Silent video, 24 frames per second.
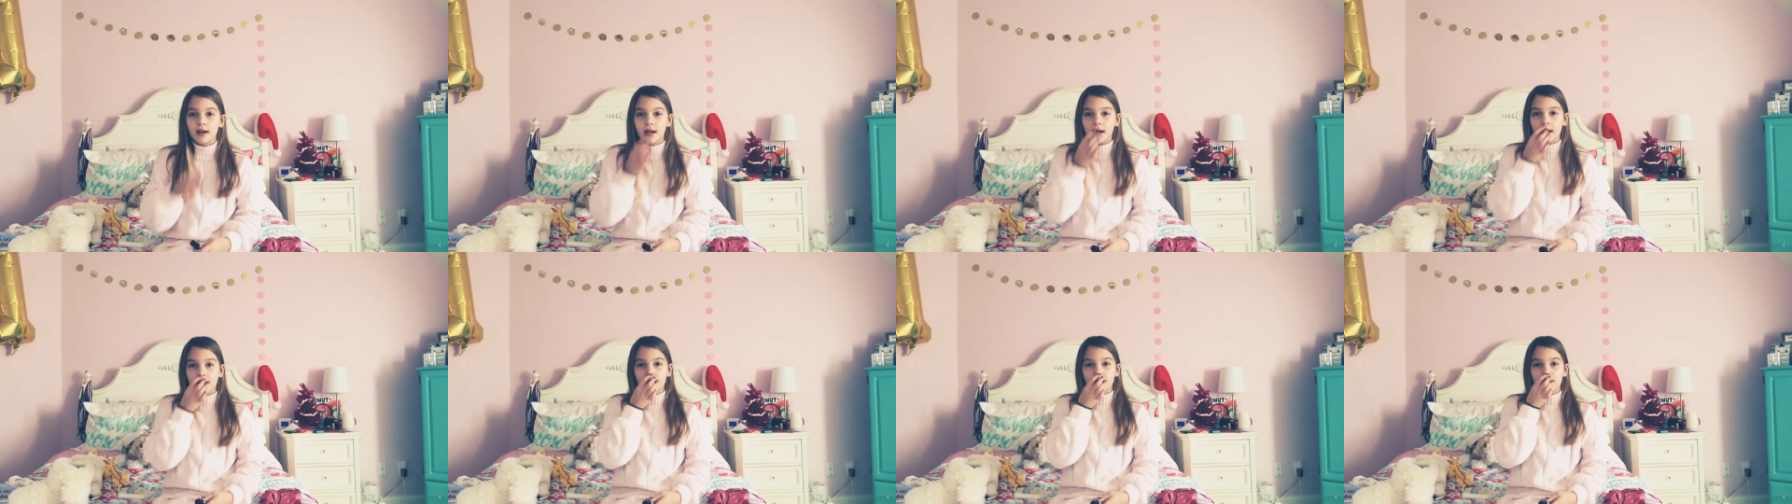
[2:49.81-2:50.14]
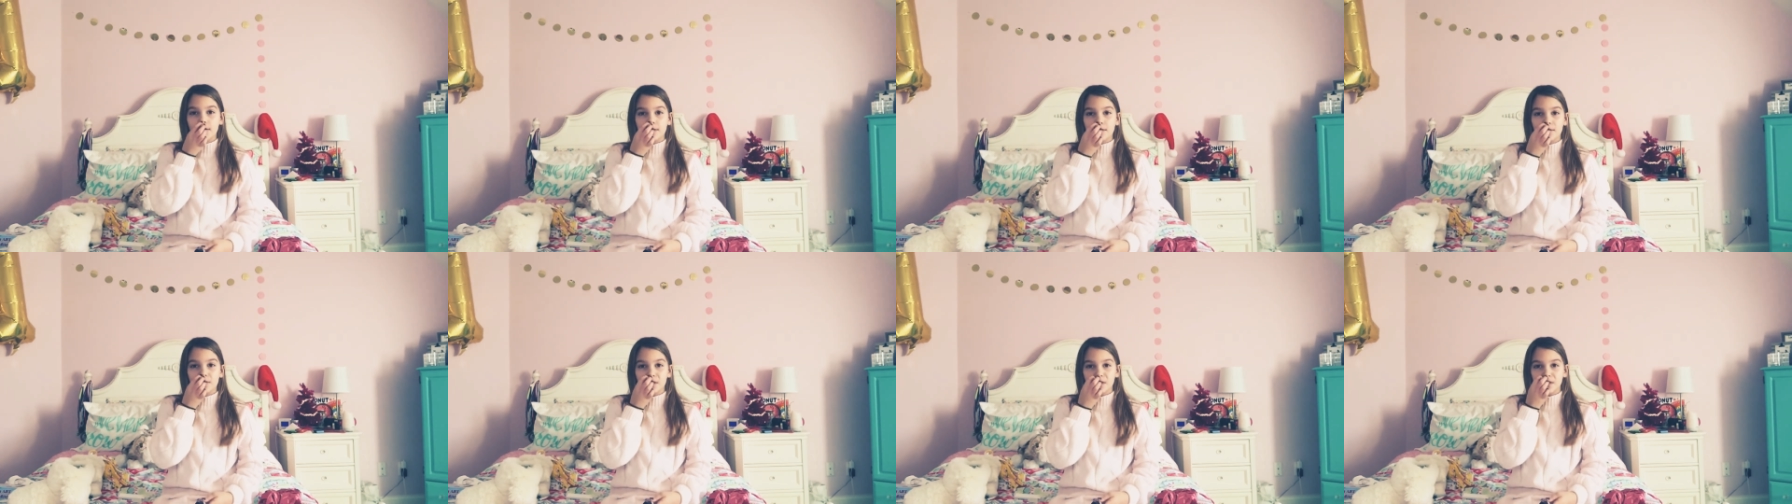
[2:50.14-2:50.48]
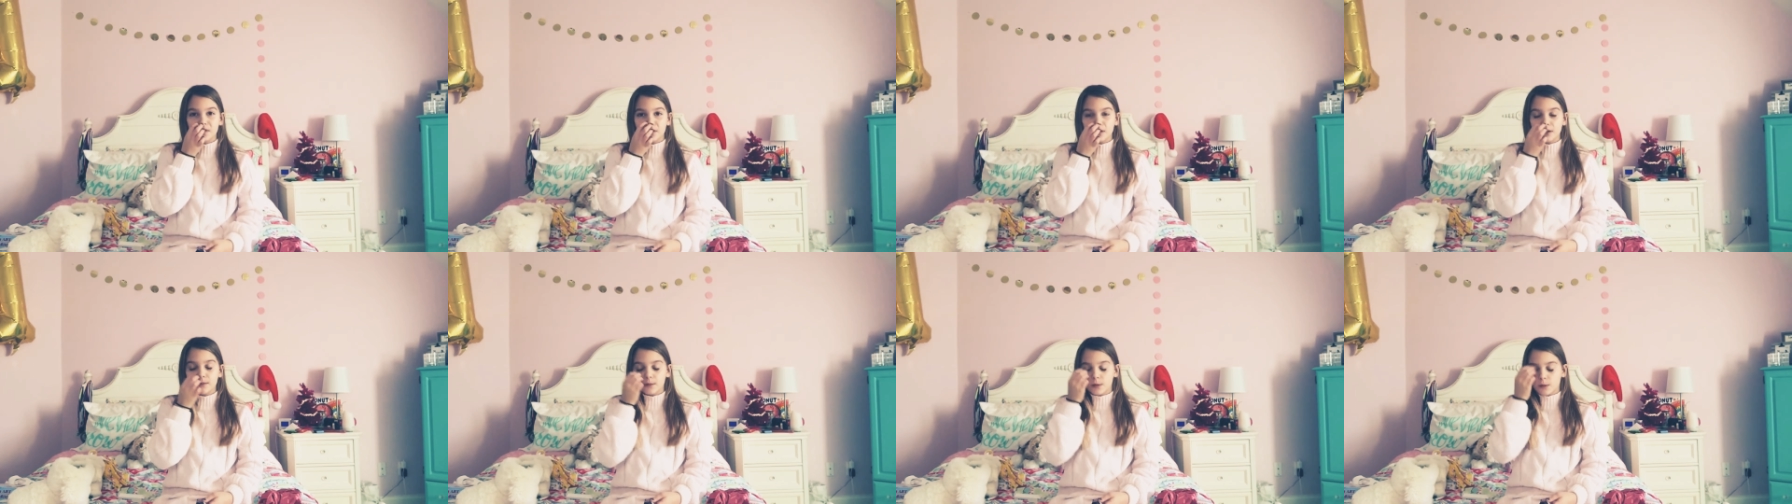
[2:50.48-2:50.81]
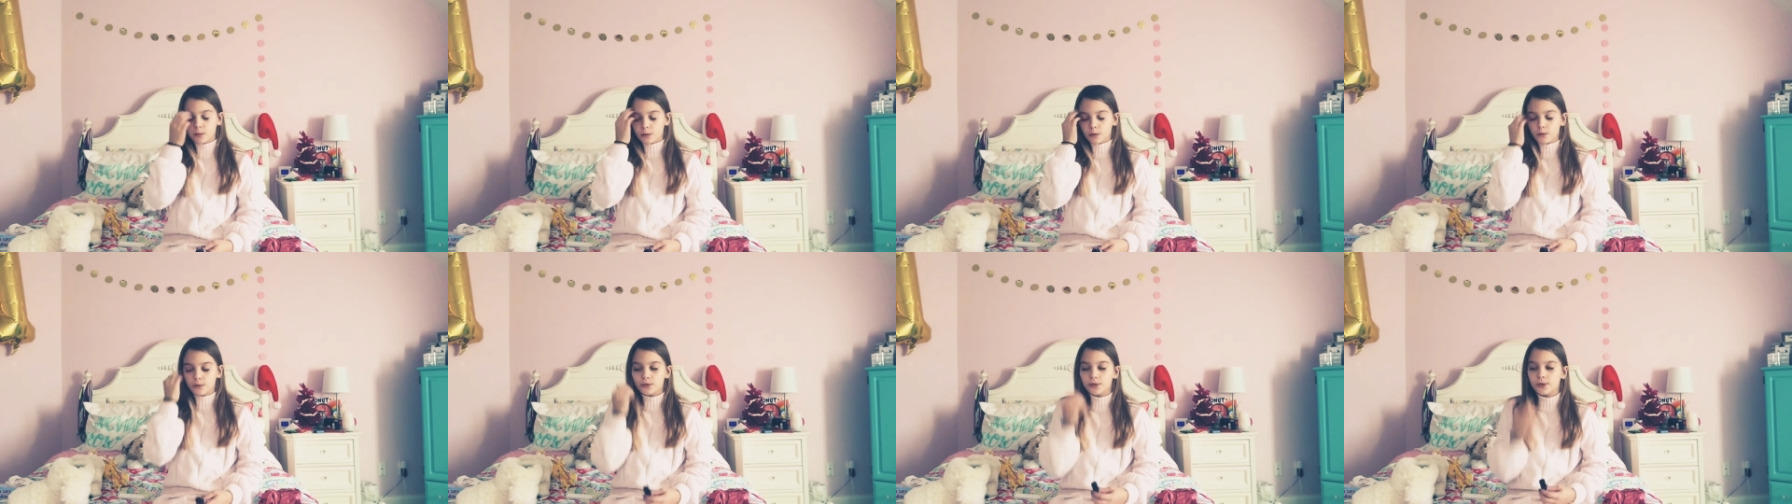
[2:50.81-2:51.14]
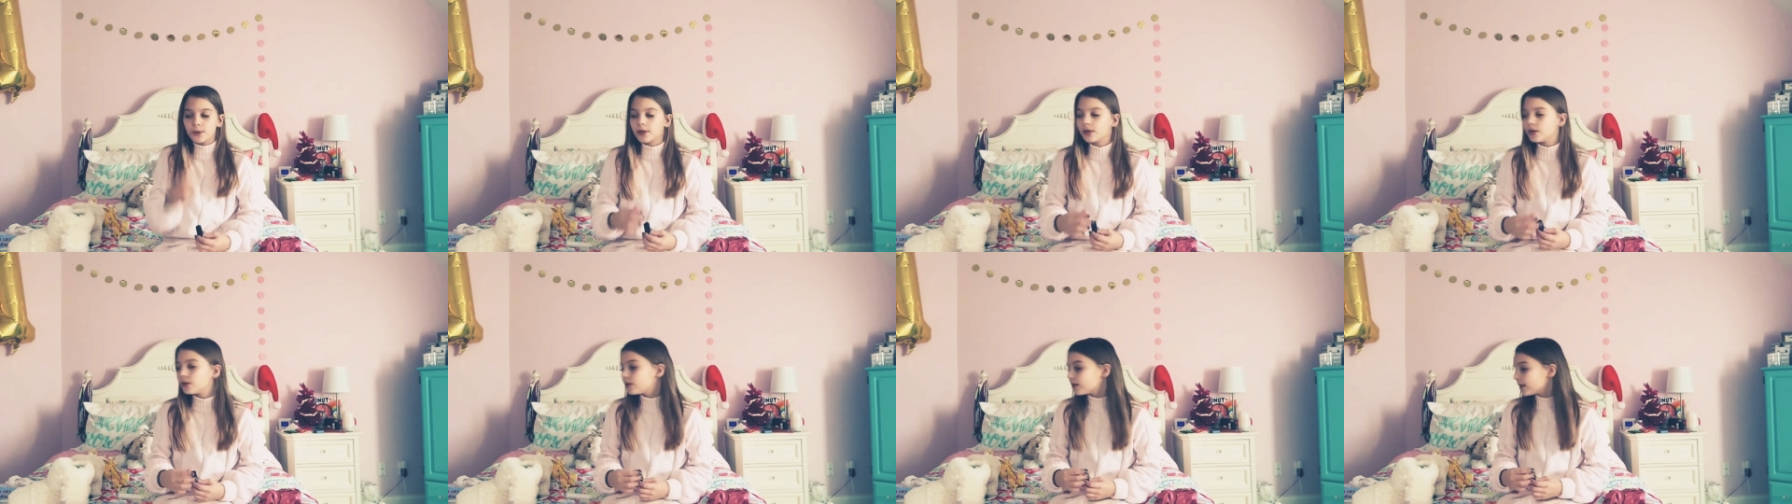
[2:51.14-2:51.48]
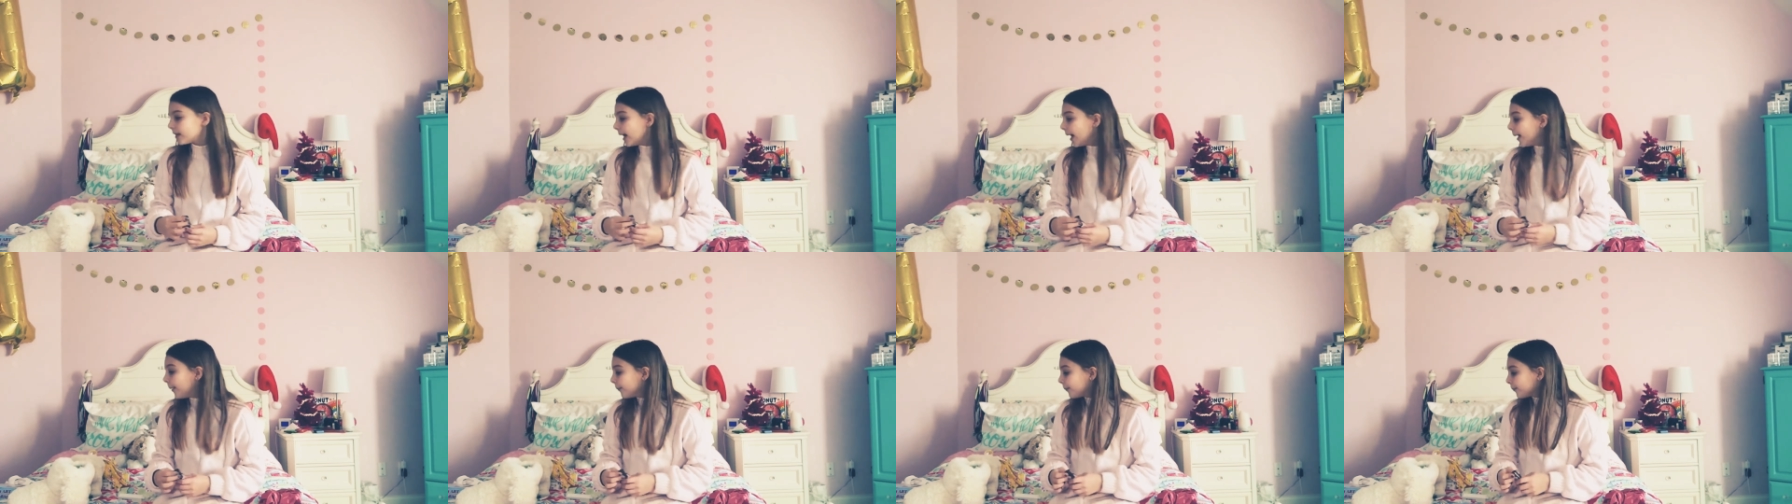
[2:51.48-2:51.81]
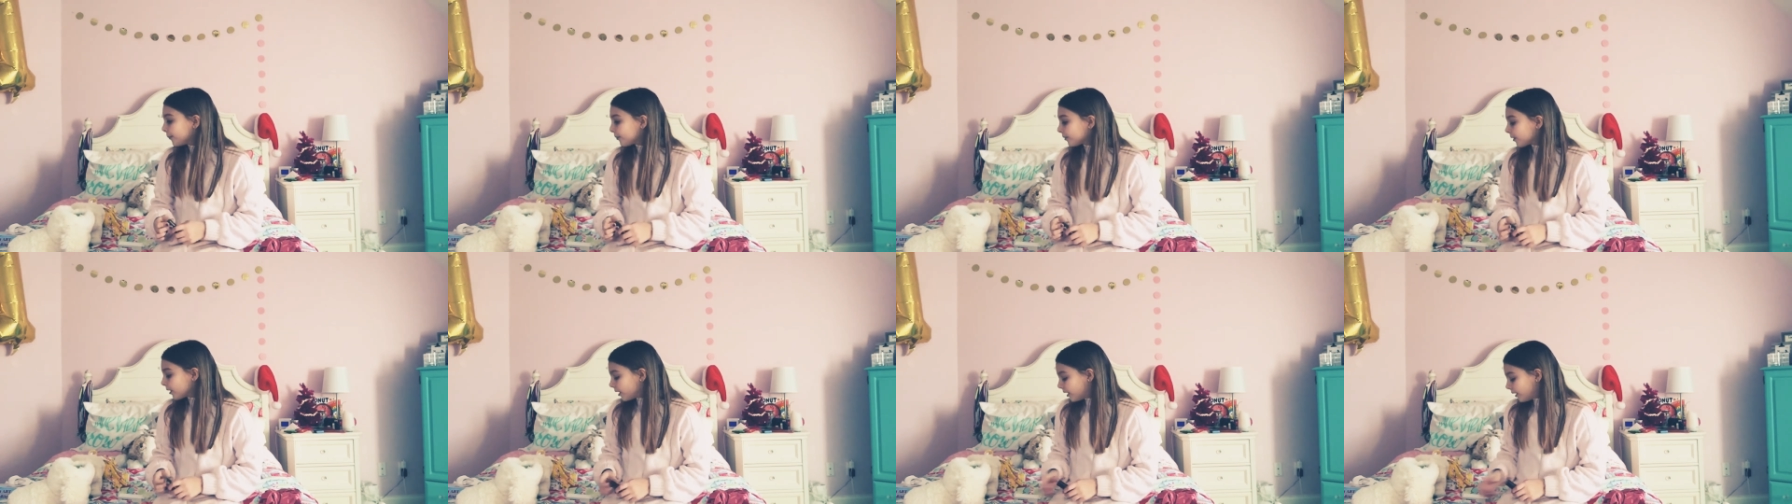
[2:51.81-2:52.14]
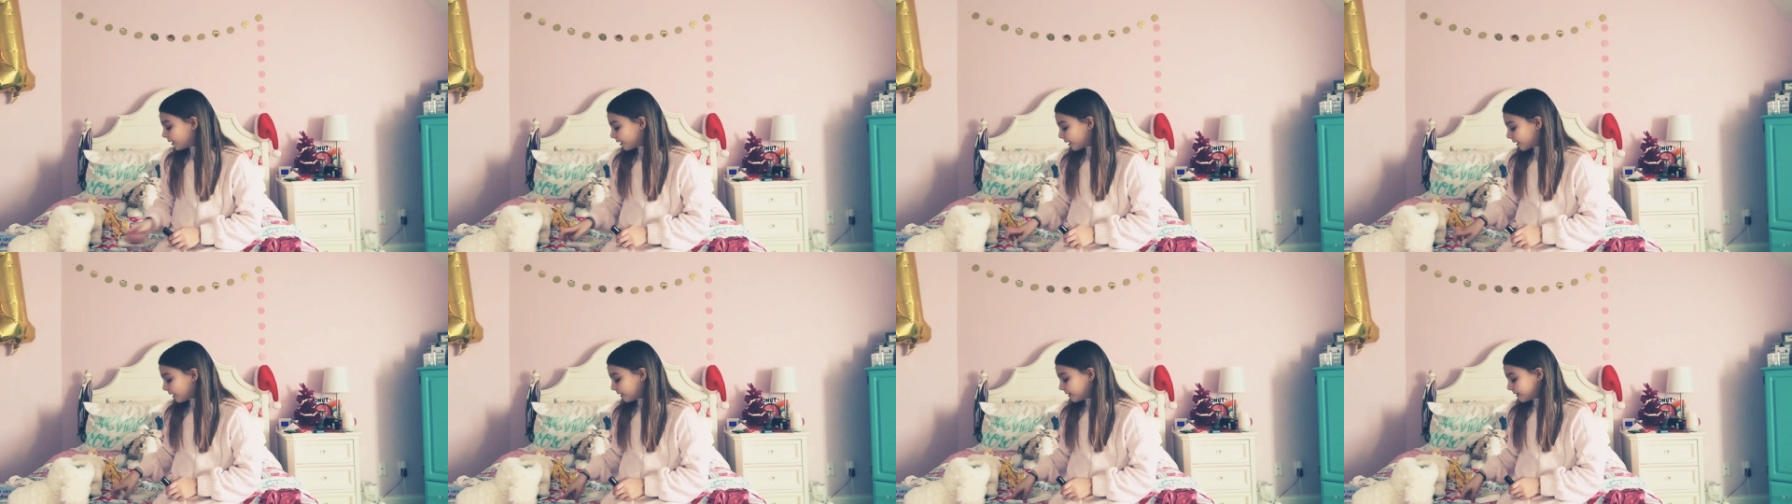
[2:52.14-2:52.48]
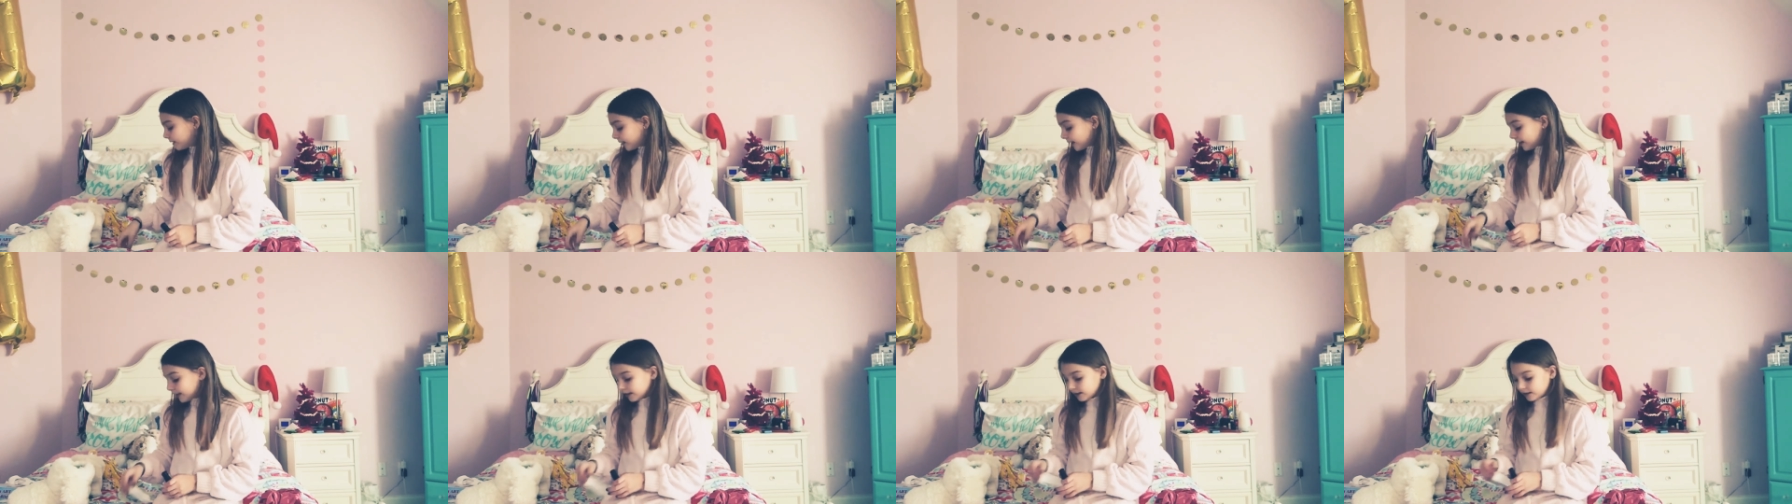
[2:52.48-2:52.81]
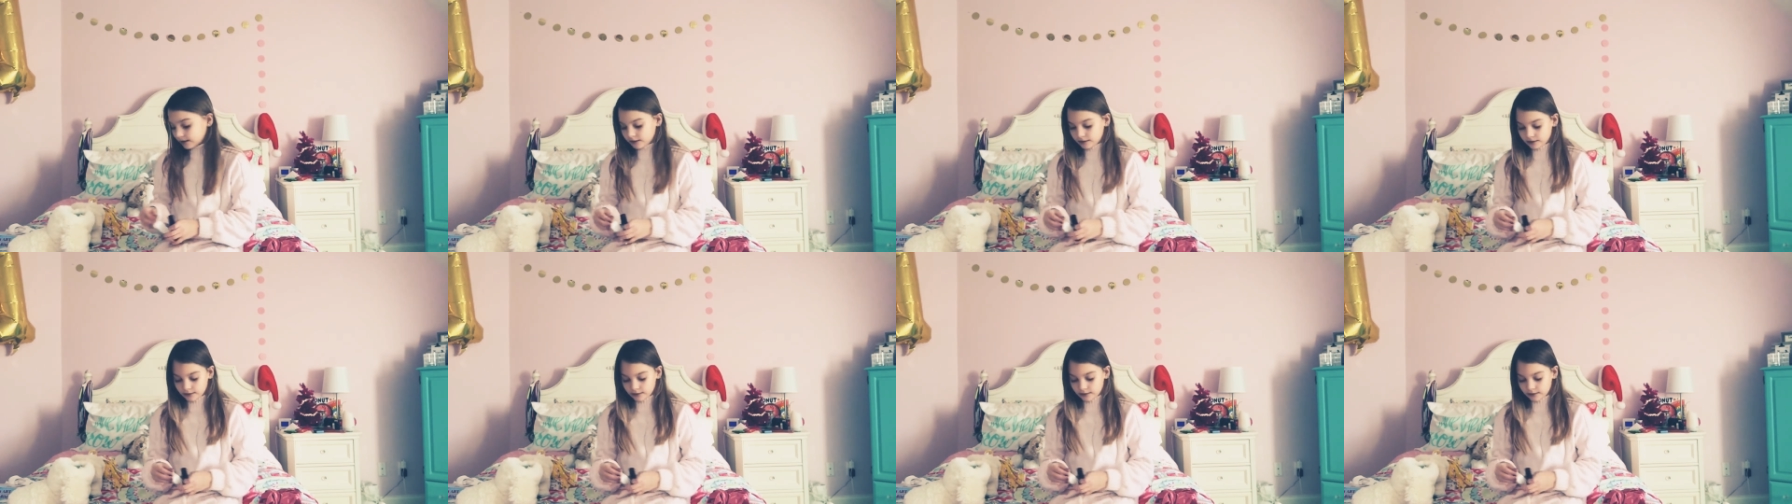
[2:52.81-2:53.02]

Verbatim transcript: I have a diffuser in my room, so I use that because I'm